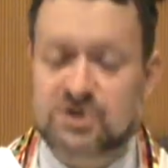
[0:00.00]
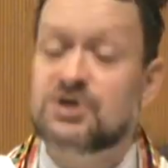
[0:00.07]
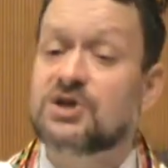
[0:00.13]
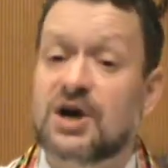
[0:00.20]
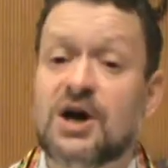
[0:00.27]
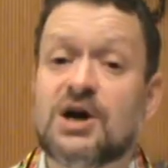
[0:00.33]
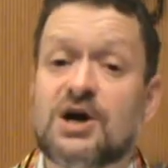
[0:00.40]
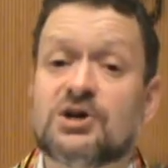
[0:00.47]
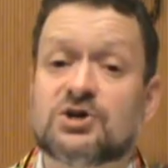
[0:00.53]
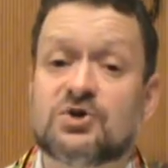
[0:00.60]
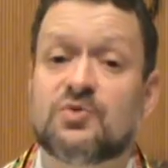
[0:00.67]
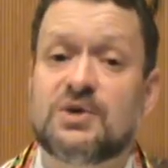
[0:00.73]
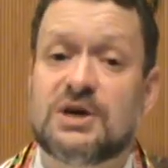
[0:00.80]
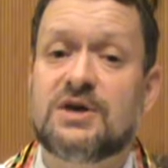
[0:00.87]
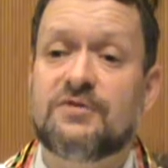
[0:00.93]
tzedakah
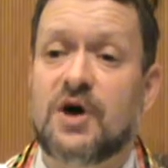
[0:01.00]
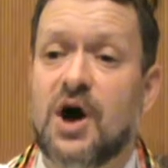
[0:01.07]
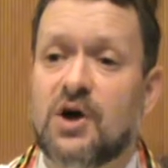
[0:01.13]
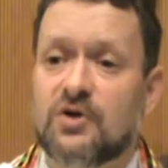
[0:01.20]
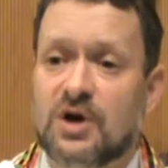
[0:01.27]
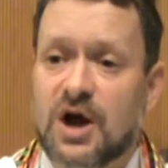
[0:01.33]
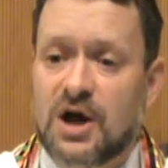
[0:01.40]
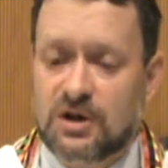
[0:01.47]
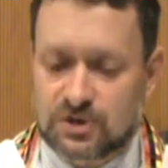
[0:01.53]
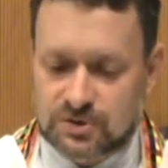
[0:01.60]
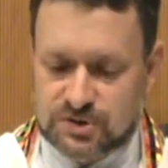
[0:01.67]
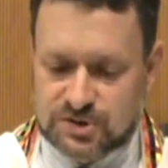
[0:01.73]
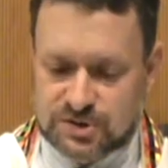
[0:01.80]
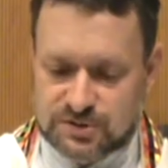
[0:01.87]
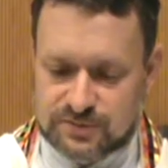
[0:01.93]
should we give
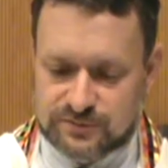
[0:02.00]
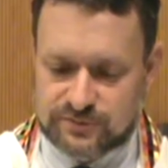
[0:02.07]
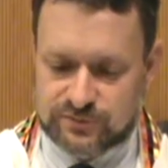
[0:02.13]
$100?